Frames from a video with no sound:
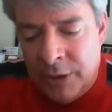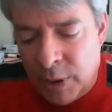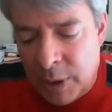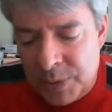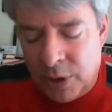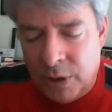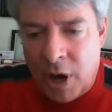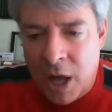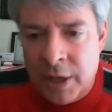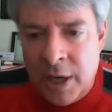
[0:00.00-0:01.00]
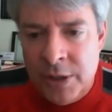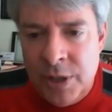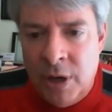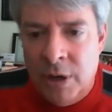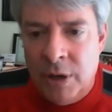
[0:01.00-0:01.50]
thrips are
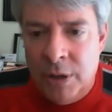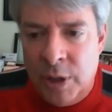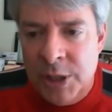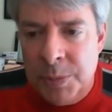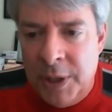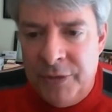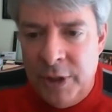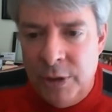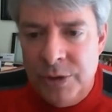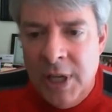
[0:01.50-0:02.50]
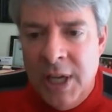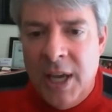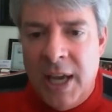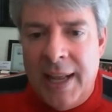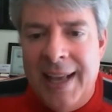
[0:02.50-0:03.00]
colonizing our transplanted fields
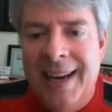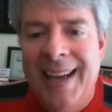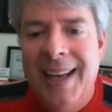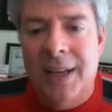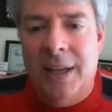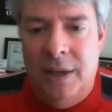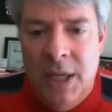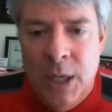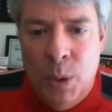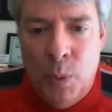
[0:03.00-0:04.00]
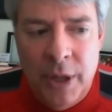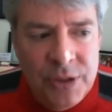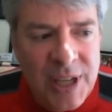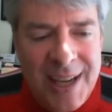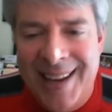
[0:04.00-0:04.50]
and, and hit it with
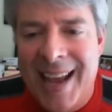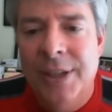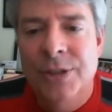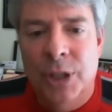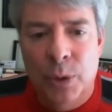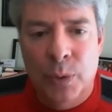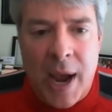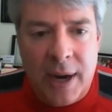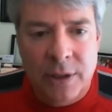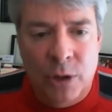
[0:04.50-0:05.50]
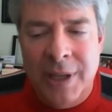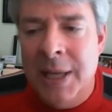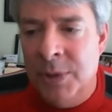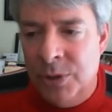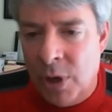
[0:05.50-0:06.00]
say an Aza-Direct or
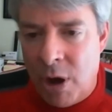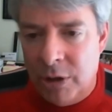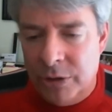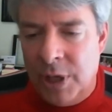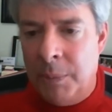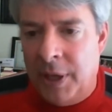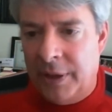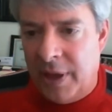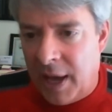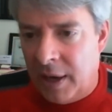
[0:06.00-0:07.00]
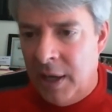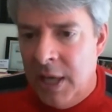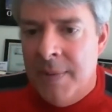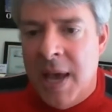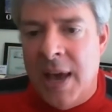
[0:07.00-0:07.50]
Neemazal or something like that.
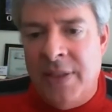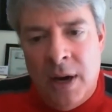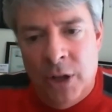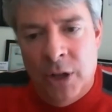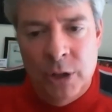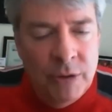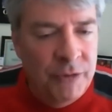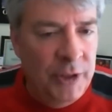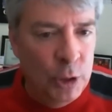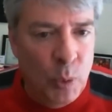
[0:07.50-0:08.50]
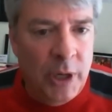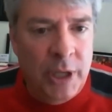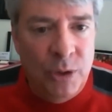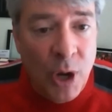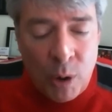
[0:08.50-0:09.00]
And then other fields where
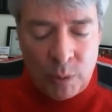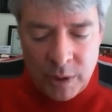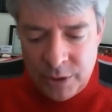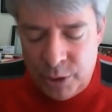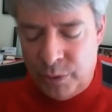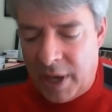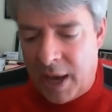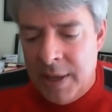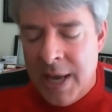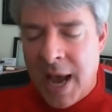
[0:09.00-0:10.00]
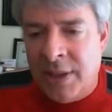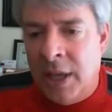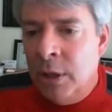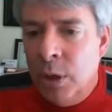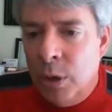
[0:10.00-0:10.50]
you don't do that. And
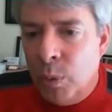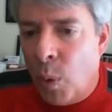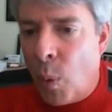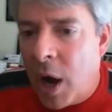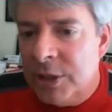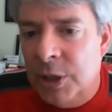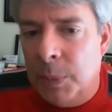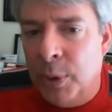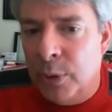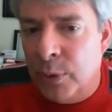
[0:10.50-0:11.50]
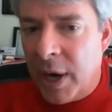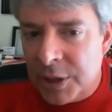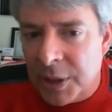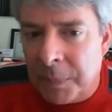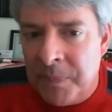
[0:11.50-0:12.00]
then watch the
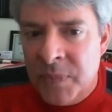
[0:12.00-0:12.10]
progression